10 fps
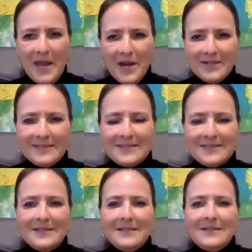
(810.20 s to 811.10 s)
parents
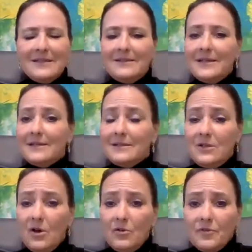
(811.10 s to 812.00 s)
that
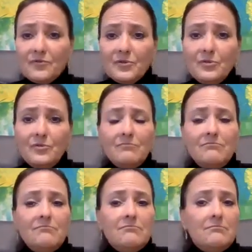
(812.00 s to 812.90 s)
go through
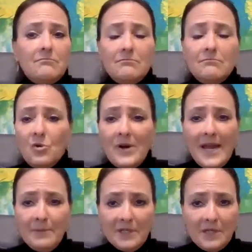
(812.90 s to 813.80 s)
more
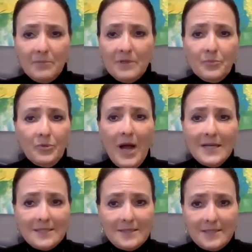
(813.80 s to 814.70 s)
amicable
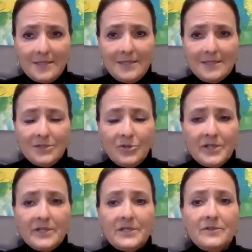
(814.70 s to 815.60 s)
processes in
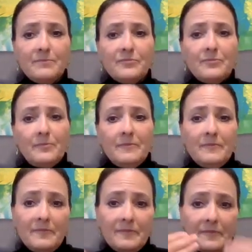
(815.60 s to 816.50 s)
order to
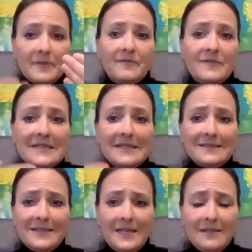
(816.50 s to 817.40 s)

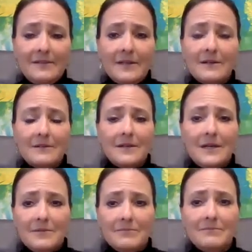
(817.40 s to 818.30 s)
facilitate their
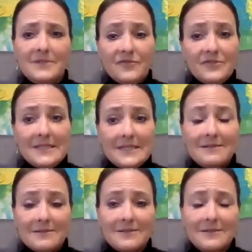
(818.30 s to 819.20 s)

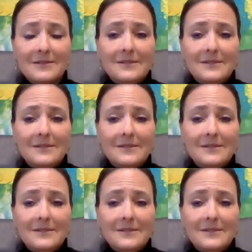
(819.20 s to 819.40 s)
differences.